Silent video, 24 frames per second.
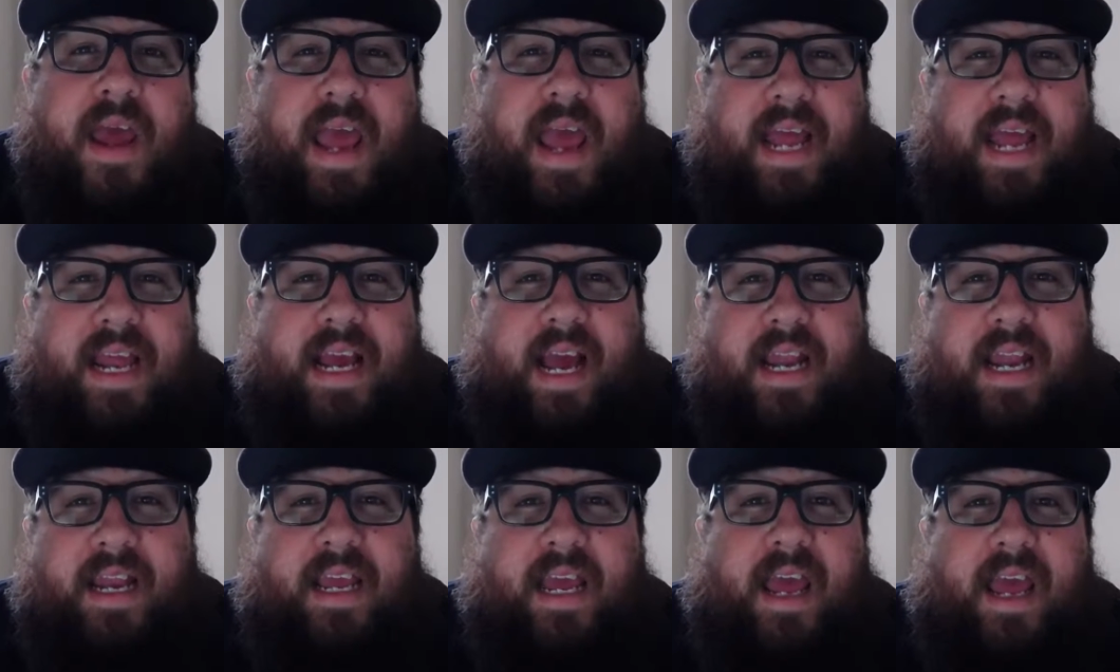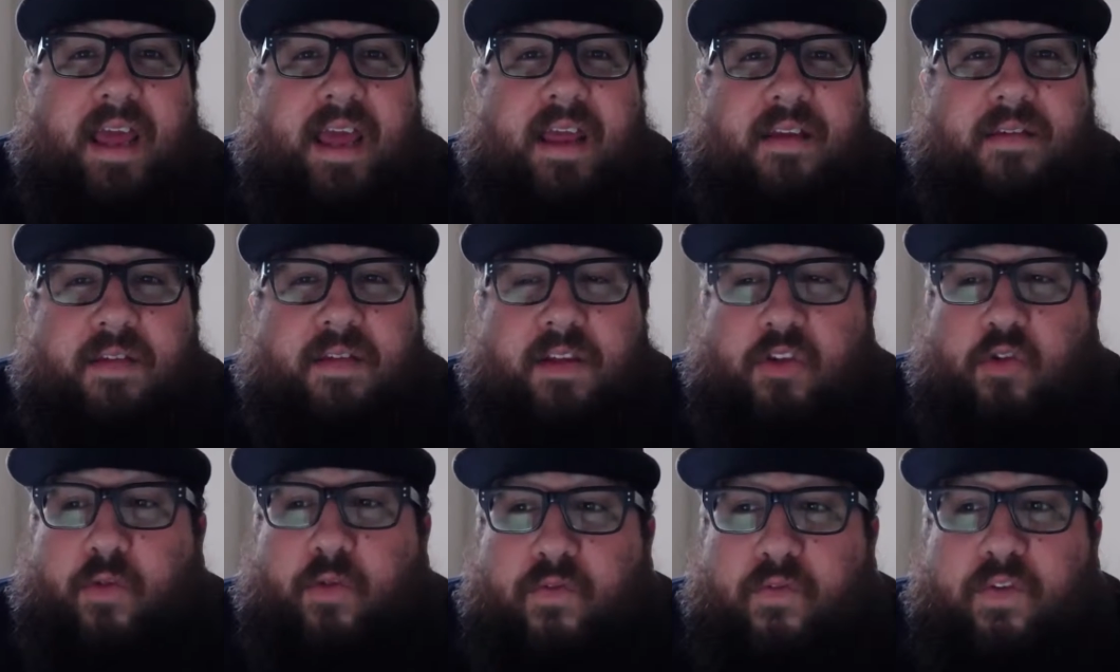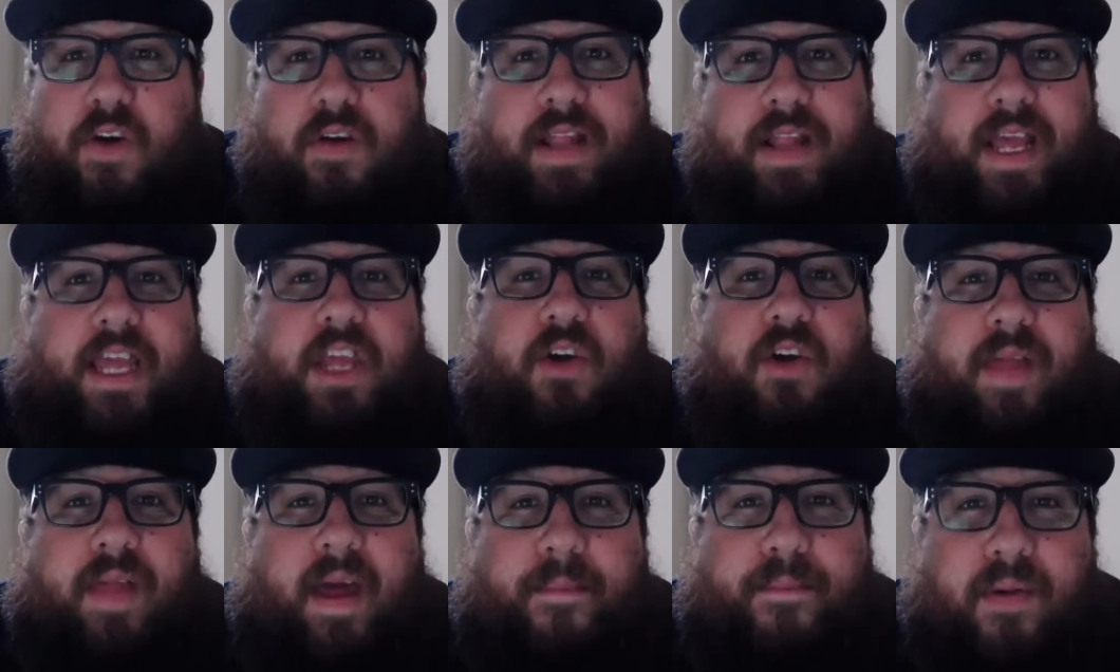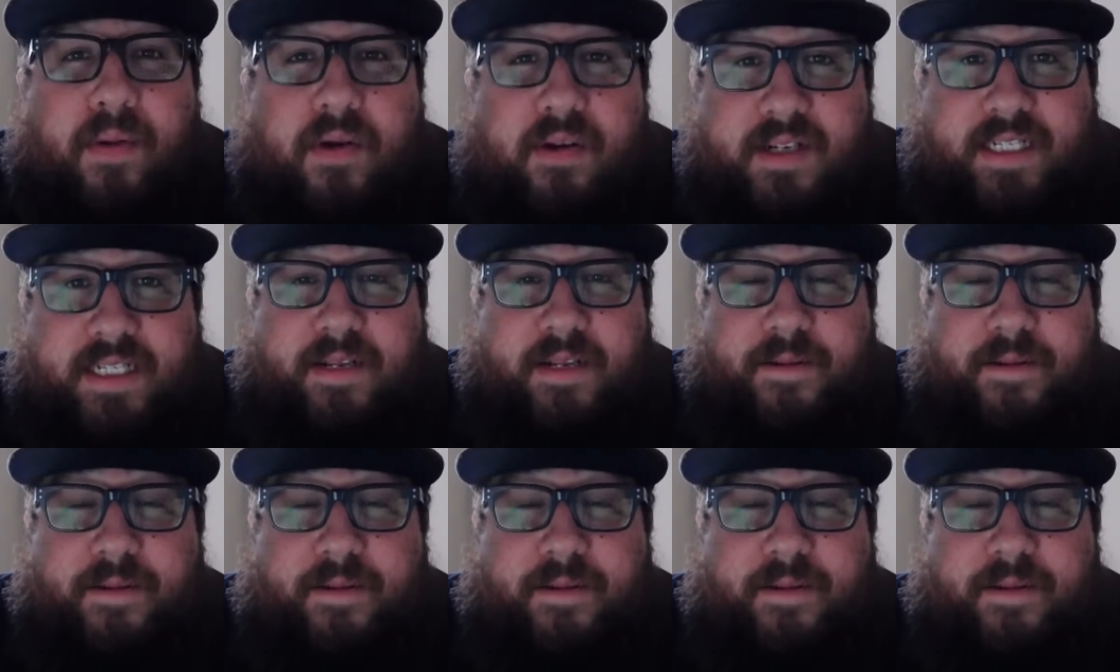and kind of you feel like you're that person.